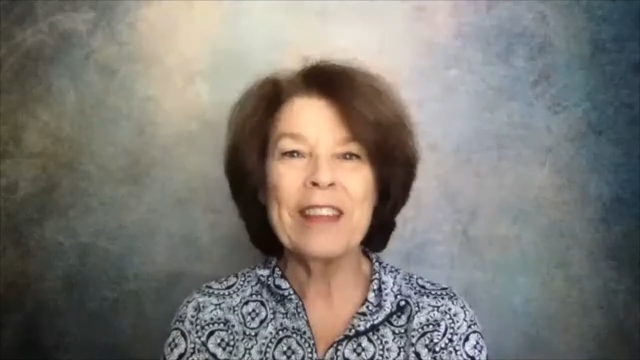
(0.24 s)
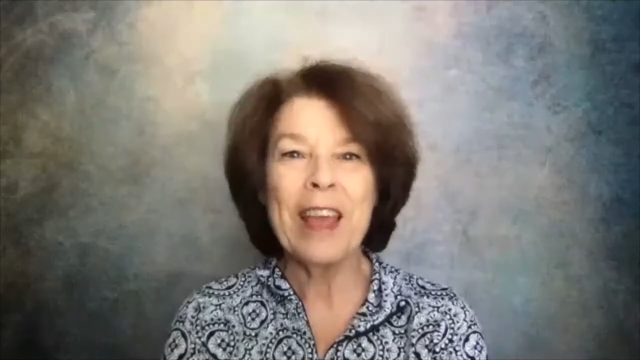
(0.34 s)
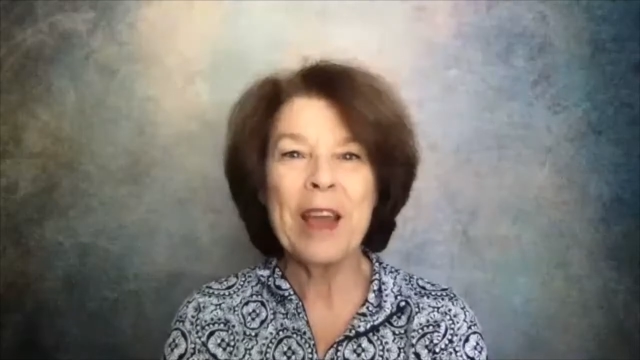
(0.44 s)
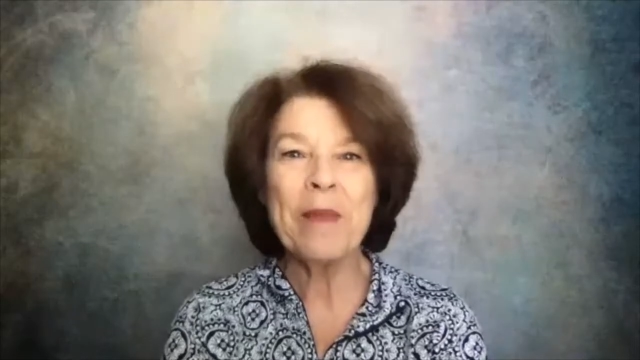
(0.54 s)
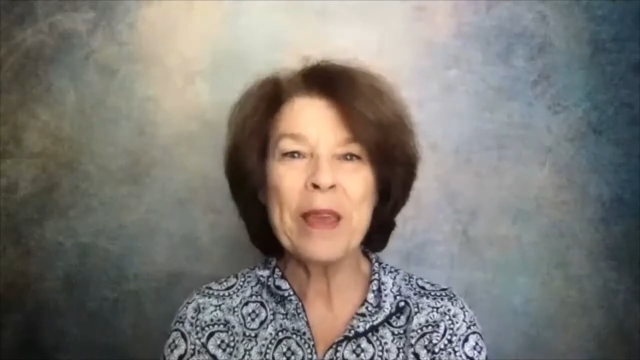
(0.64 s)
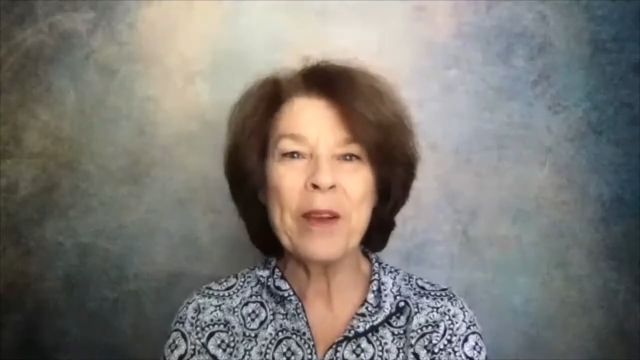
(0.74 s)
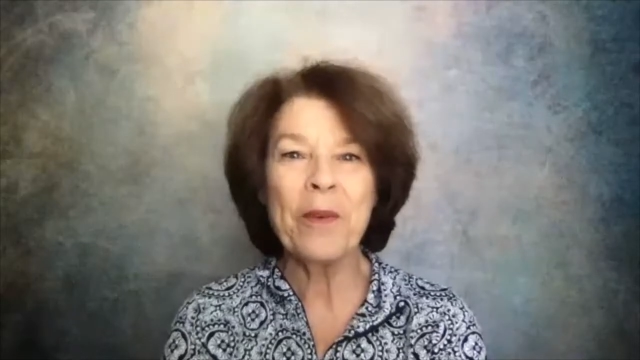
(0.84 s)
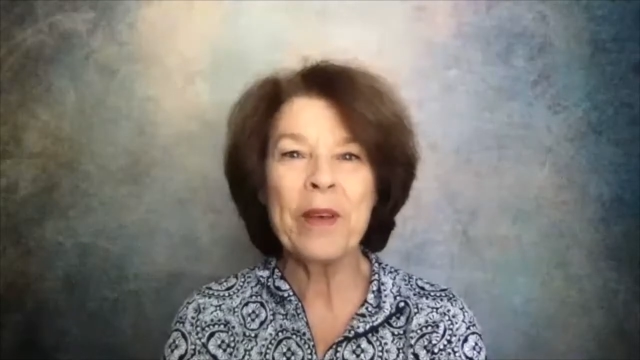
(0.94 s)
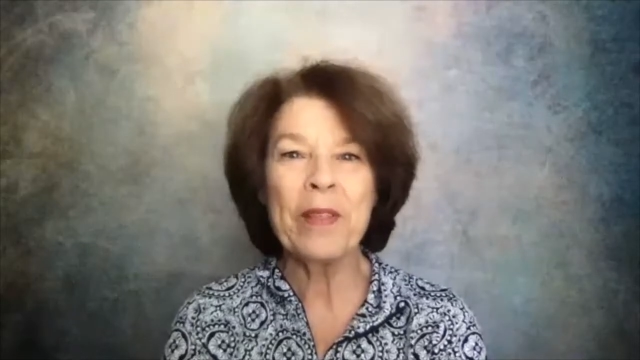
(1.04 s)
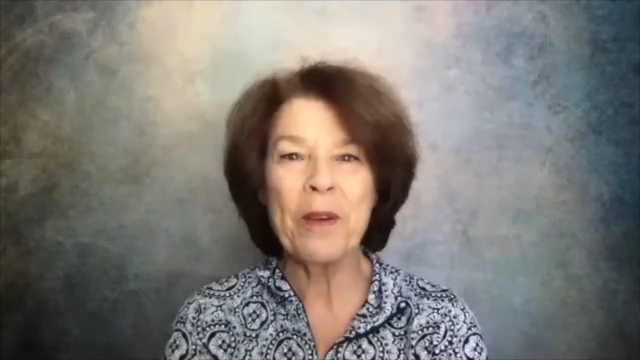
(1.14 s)
I'm here
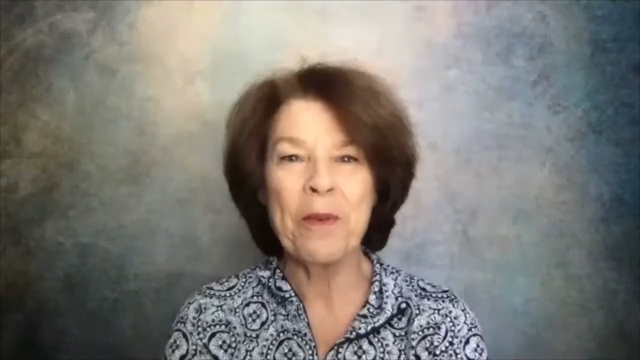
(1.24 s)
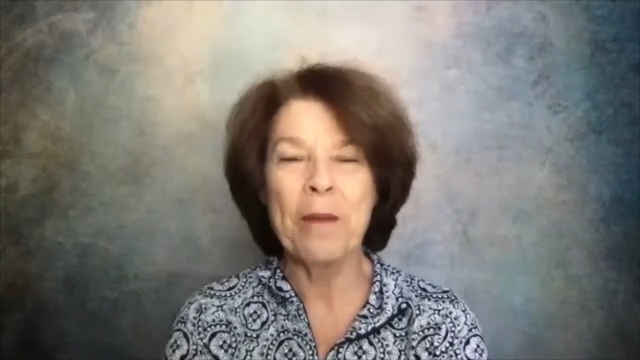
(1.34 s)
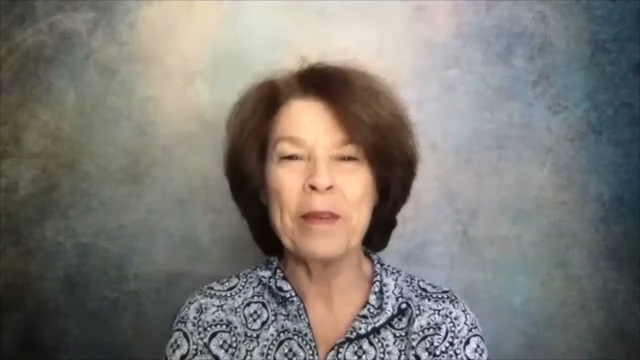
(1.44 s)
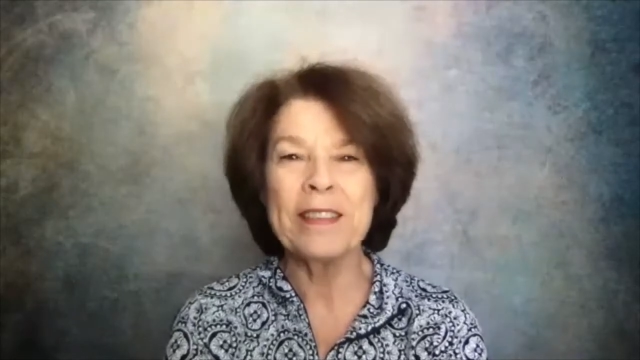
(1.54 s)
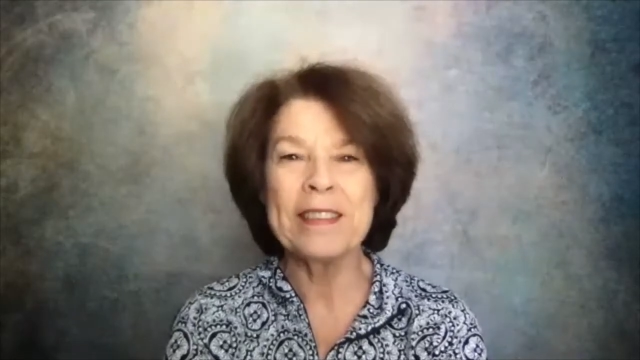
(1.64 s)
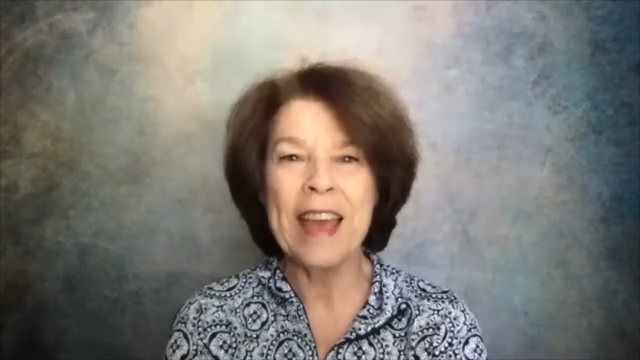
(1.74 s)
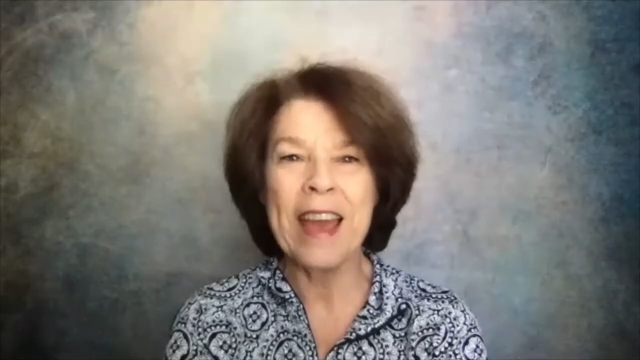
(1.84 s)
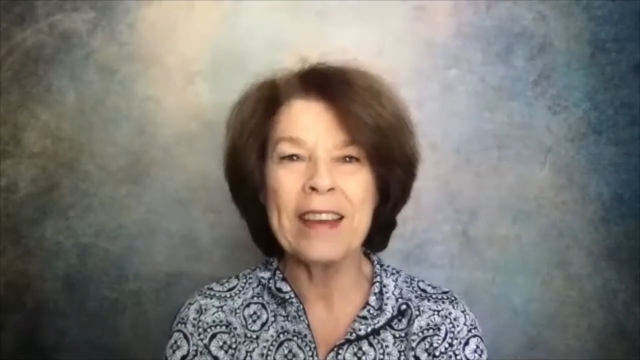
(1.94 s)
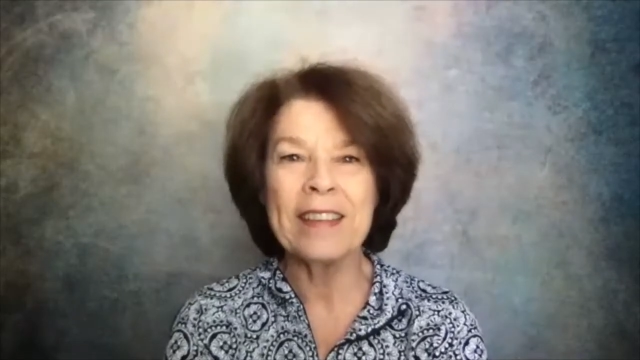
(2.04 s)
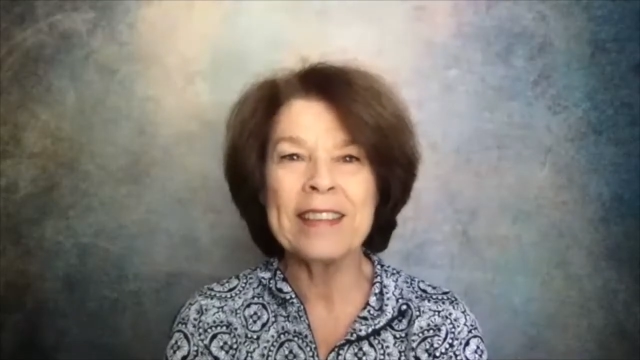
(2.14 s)
with Robin
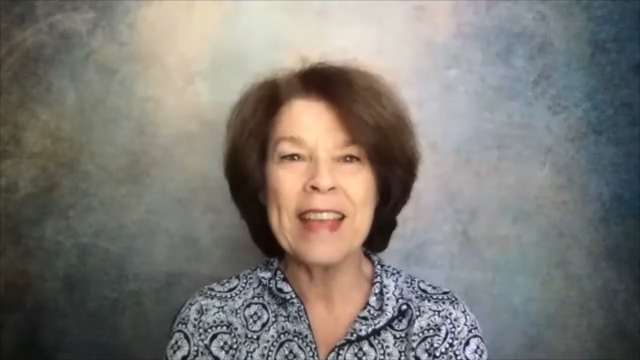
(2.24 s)
Sachs,